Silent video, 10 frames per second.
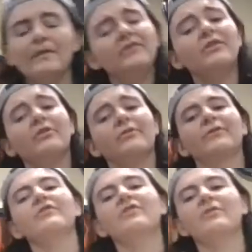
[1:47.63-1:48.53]
So
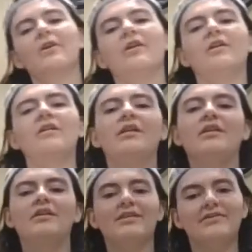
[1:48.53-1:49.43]
first of all,
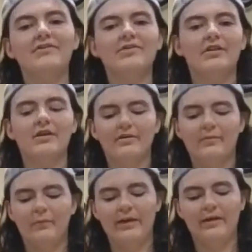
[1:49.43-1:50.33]
let's start
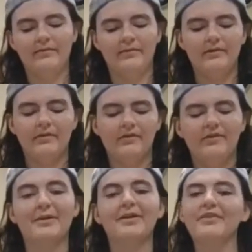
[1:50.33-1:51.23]
with
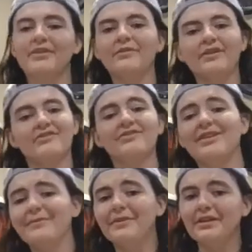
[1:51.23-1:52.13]
the part that you guys are
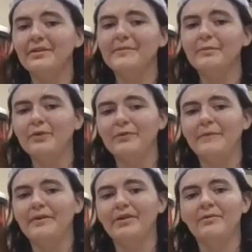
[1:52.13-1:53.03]
definitely going to be more
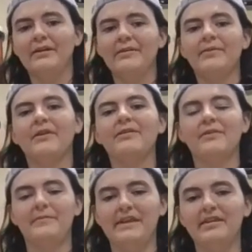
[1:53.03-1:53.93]
familiar with,
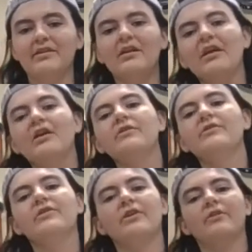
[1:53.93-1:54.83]
the beat.
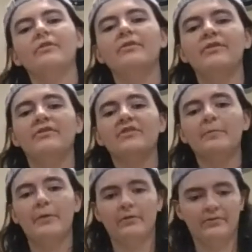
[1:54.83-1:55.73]
So this is
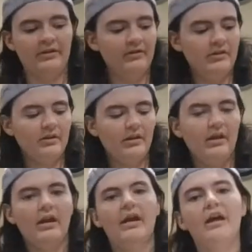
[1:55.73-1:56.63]
a bodhran,
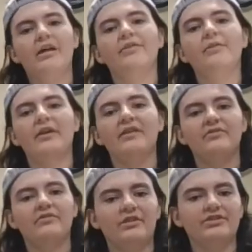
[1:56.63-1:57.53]
and the way
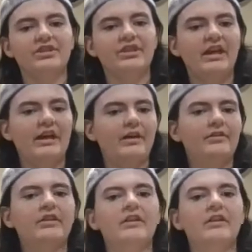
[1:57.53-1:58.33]
it's traditionally held